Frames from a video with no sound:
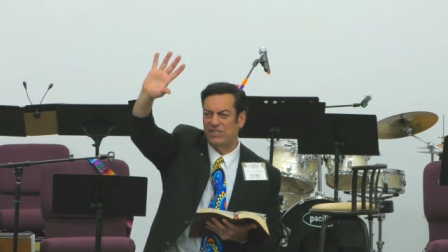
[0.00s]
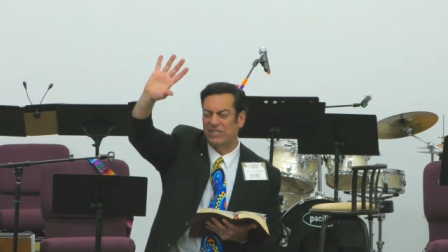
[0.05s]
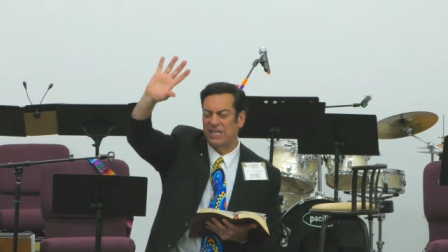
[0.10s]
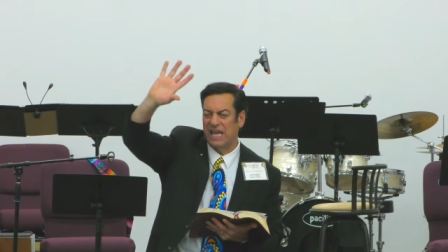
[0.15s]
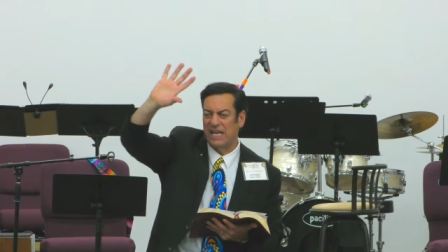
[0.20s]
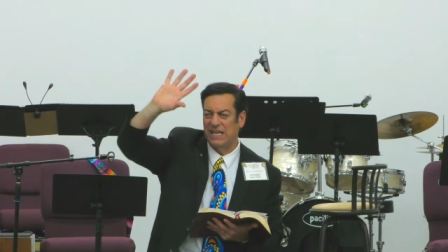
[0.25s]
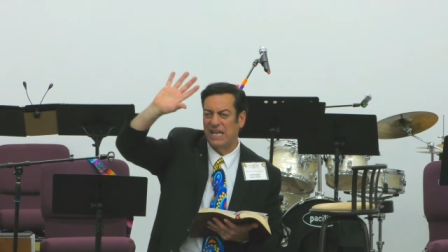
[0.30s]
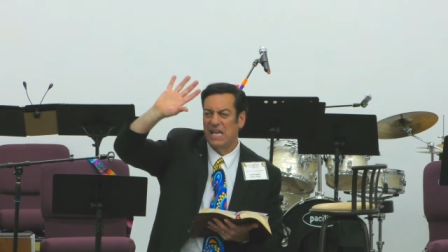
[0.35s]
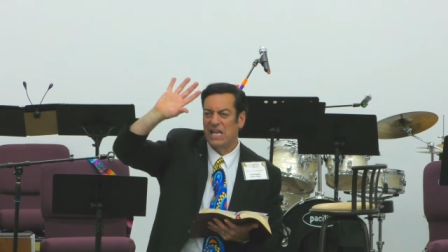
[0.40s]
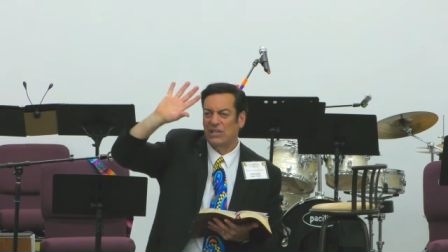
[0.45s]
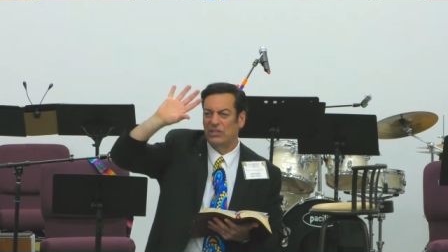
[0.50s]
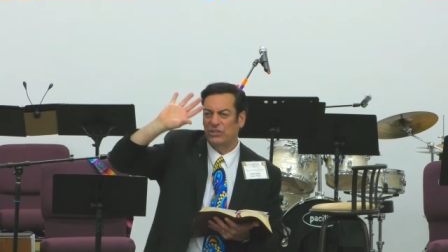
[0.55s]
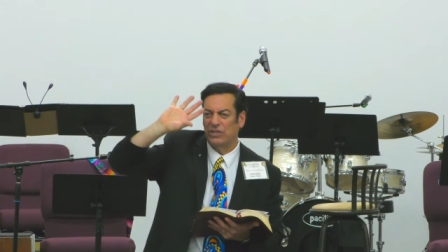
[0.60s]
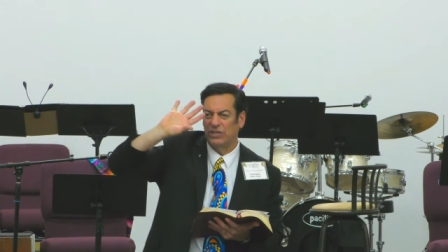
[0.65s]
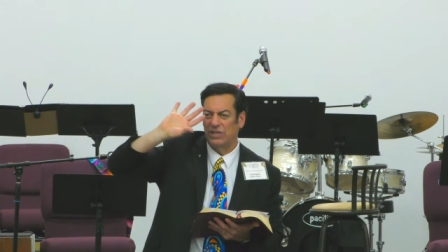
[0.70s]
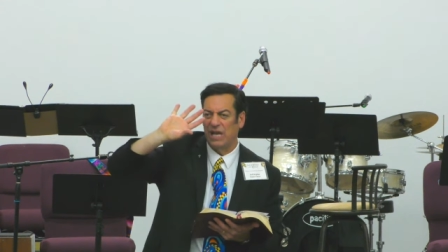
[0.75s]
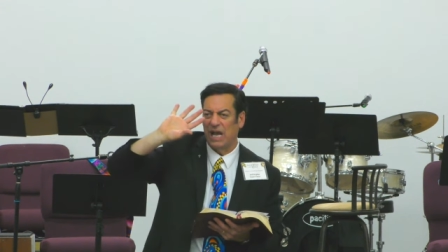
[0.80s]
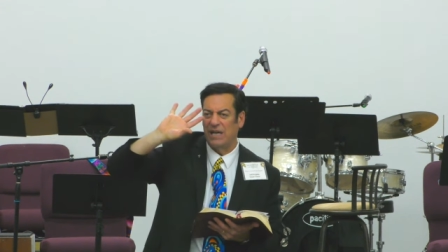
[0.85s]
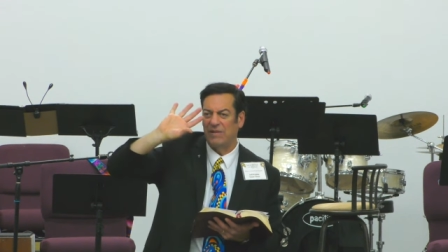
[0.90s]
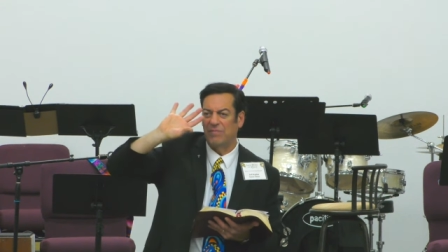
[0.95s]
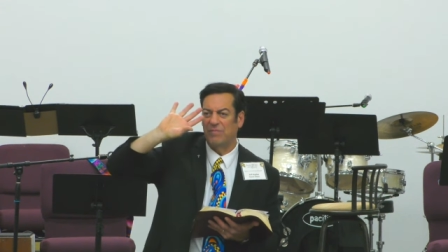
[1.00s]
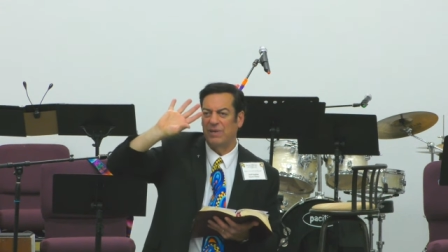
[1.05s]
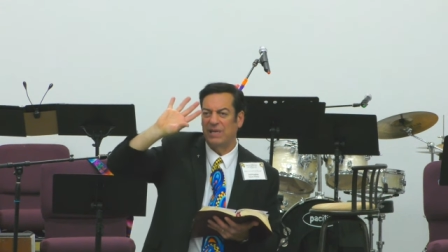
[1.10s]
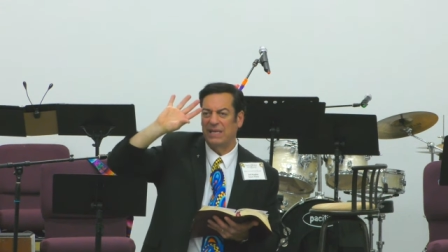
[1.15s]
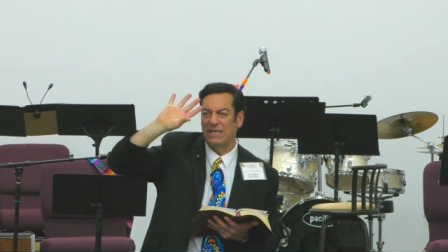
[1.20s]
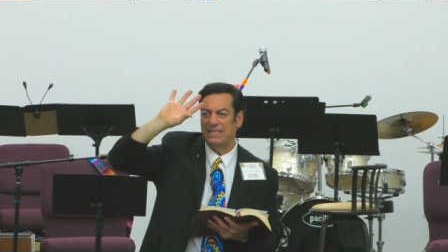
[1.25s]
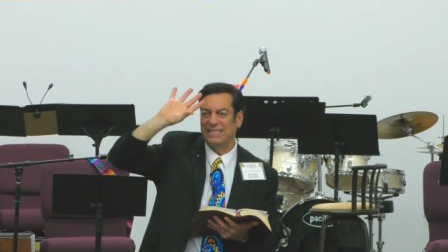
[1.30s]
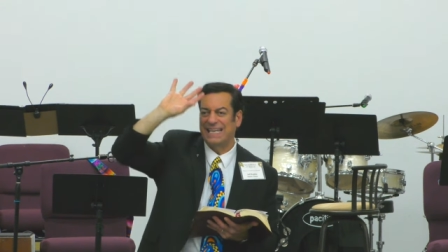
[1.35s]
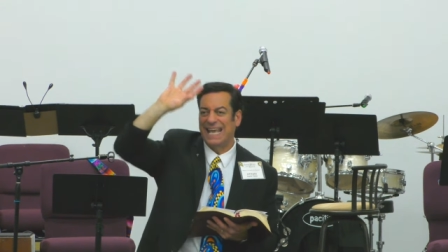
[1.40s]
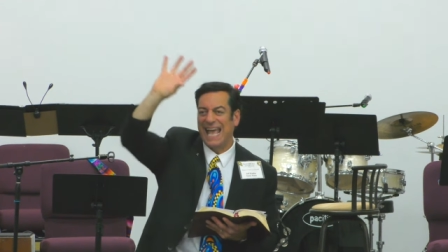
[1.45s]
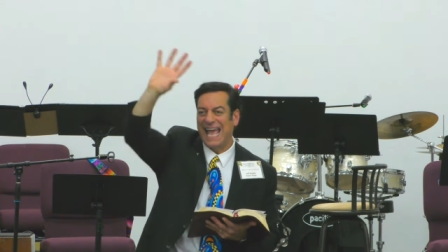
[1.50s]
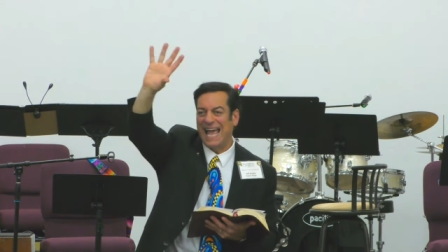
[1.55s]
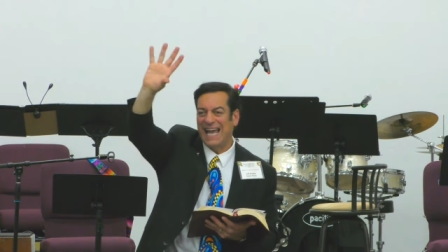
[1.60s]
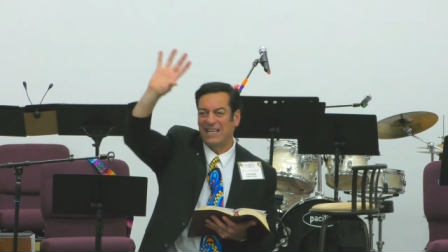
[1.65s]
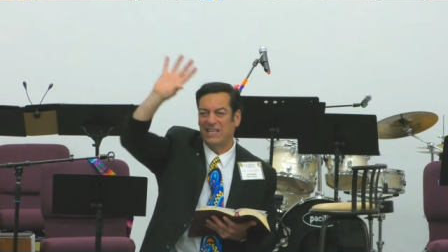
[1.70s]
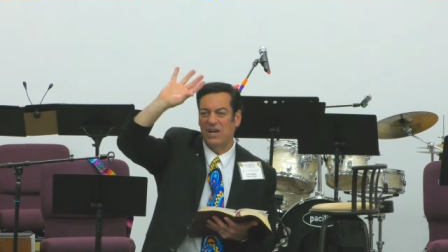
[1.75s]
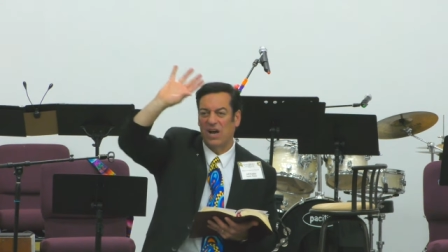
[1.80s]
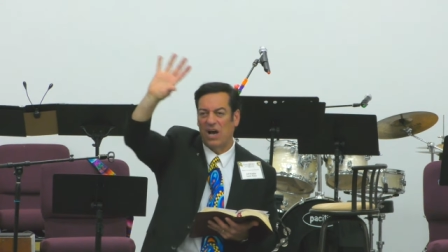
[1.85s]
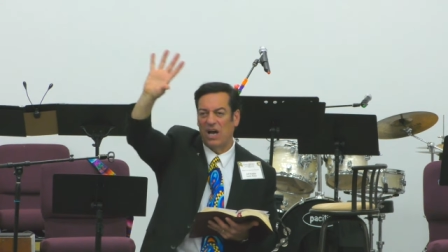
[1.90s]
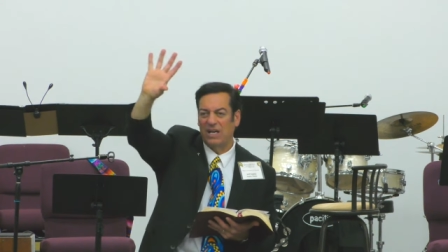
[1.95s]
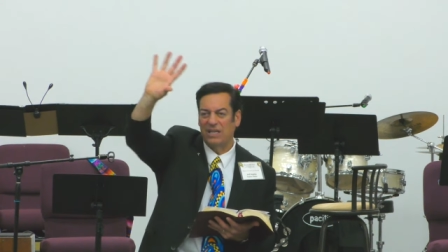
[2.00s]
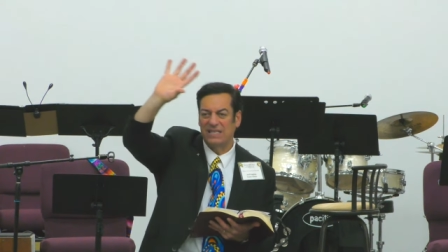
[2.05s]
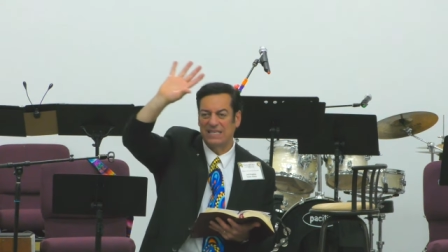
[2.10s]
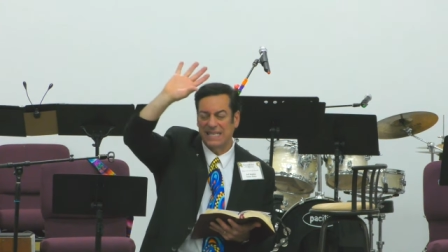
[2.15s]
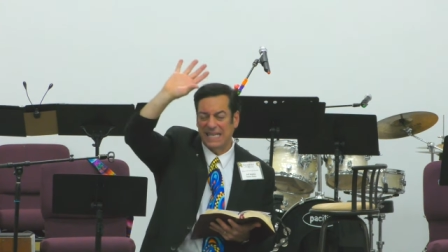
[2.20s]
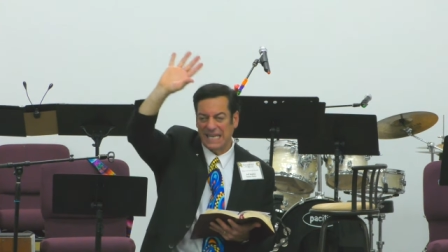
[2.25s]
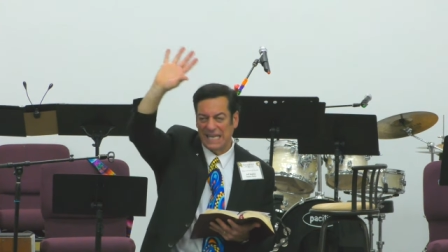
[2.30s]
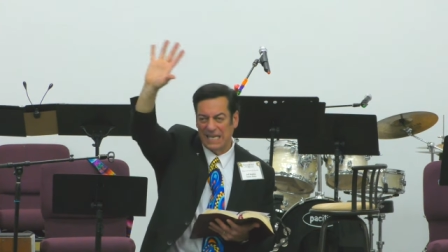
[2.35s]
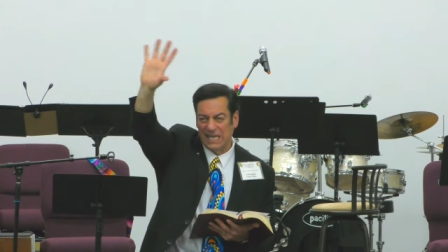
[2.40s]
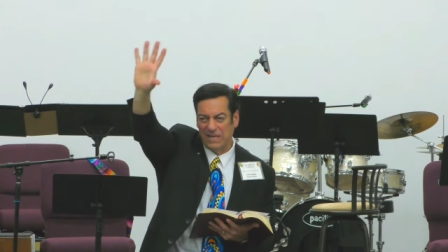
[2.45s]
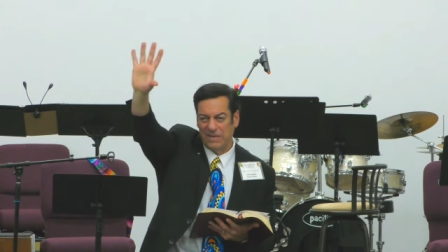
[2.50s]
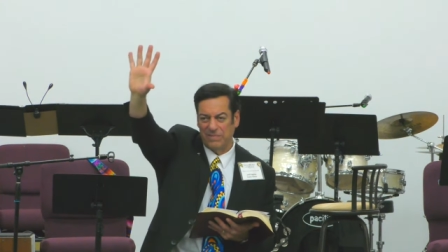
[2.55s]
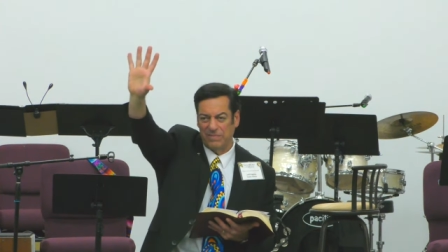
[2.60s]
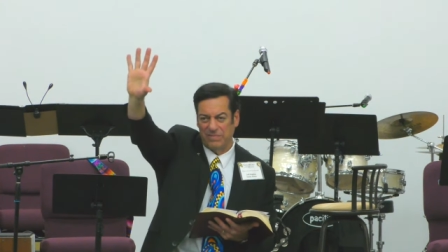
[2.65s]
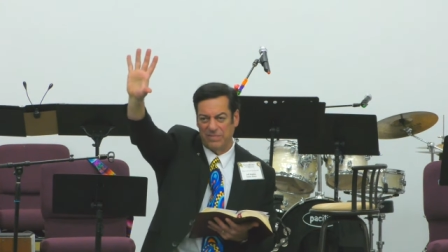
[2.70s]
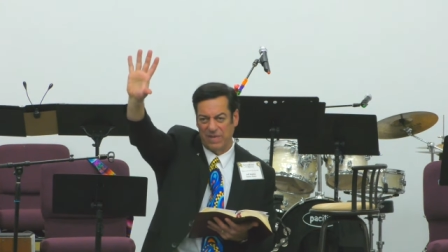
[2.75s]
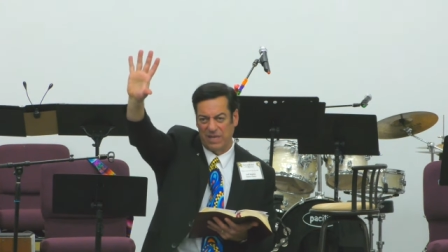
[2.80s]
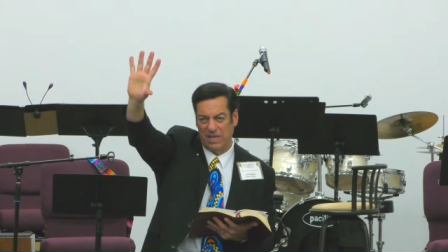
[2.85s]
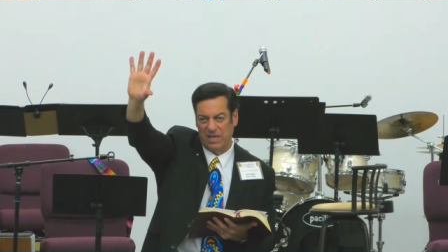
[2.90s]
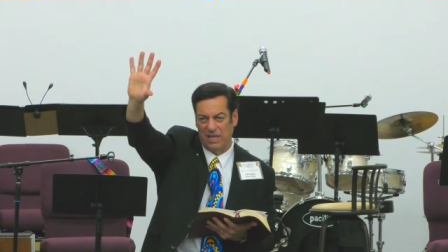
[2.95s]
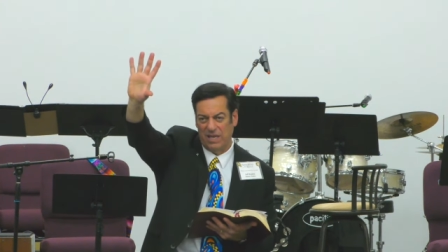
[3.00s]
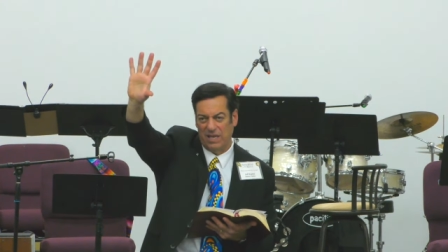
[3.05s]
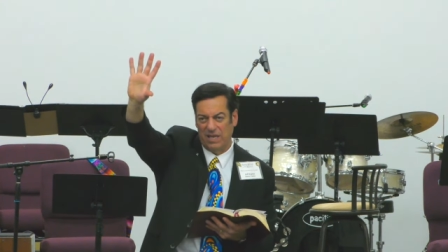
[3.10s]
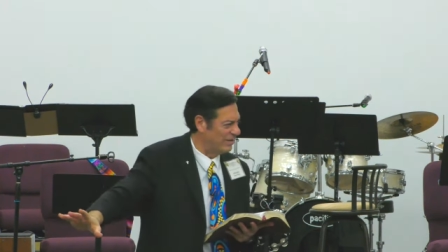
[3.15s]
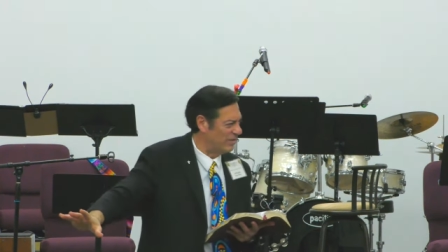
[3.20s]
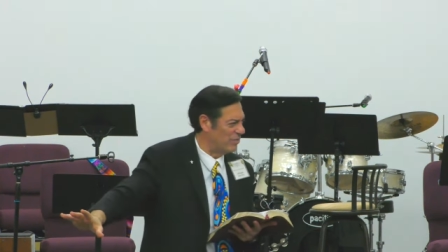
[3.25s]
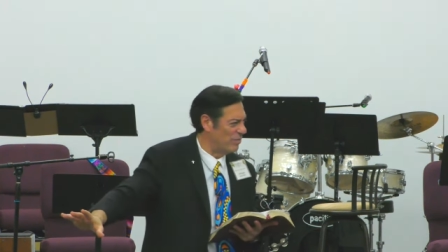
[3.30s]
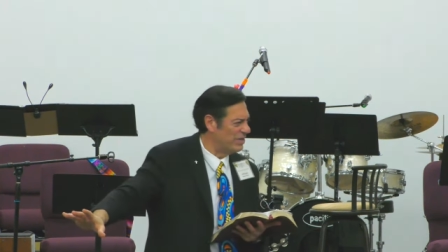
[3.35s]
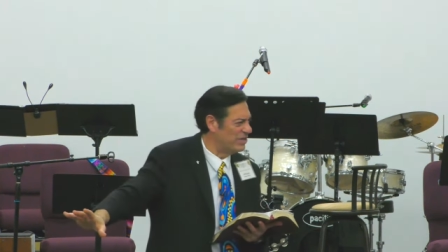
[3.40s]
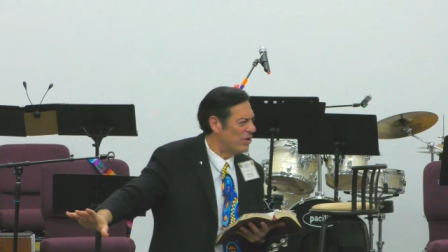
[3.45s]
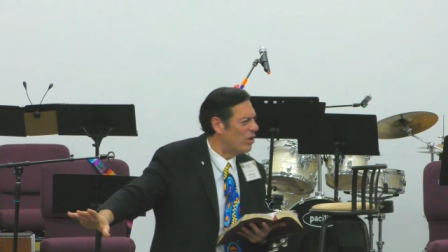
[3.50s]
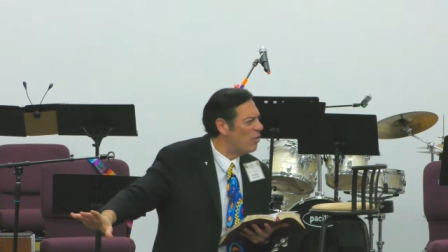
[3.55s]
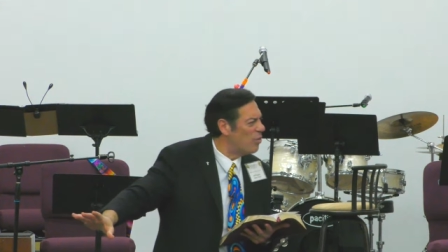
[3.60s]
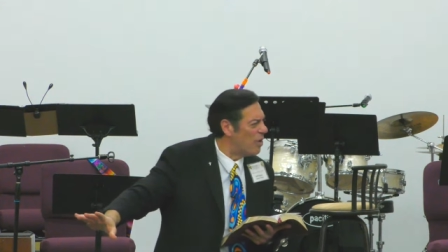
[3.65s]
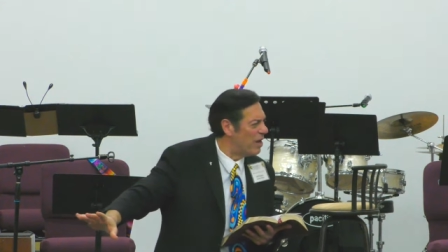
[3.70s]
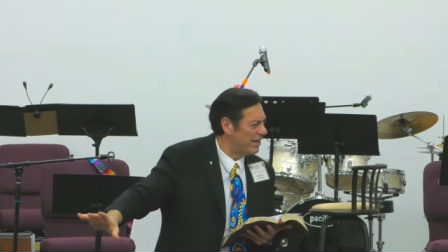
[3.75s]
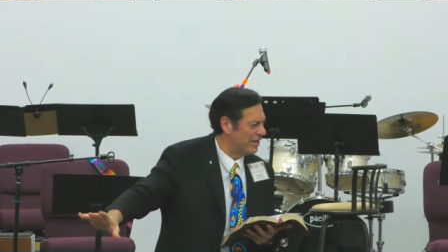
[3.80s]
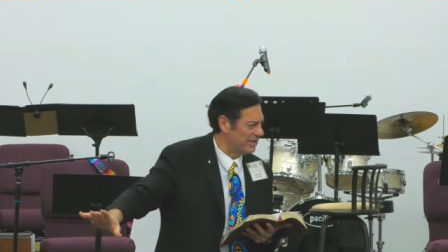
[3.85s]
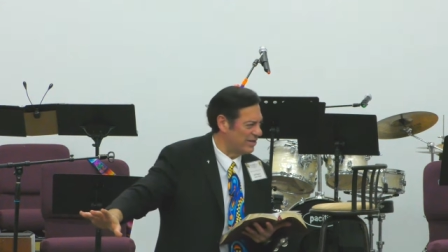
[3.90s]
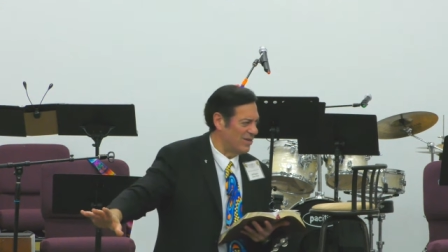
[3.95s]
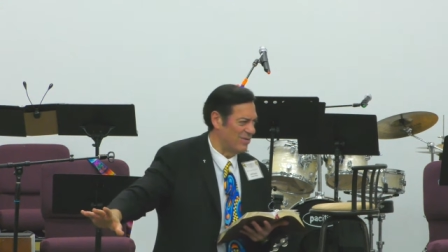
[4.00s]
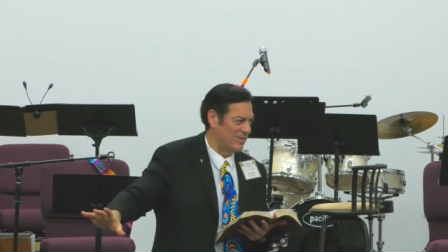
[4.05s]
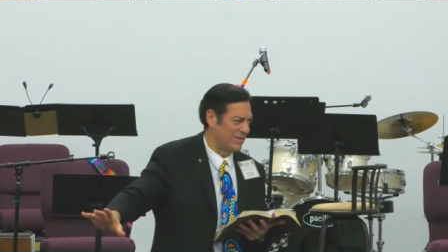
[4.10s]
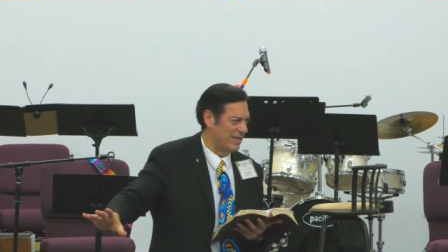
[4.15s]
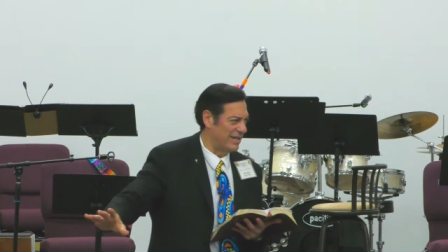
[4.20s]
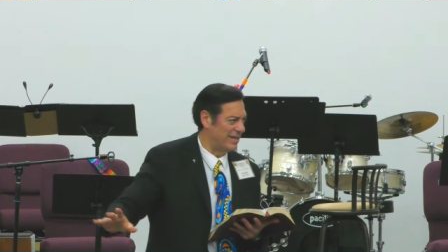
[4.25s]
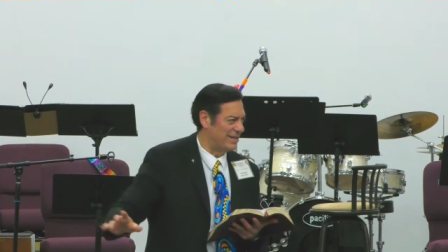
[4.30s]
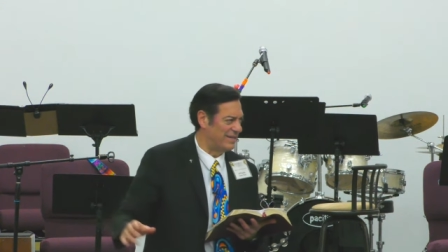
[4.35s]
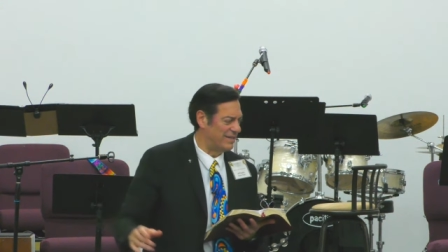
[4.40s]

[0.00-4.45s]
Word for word: that should not be tagged on to him. We don't want to go there.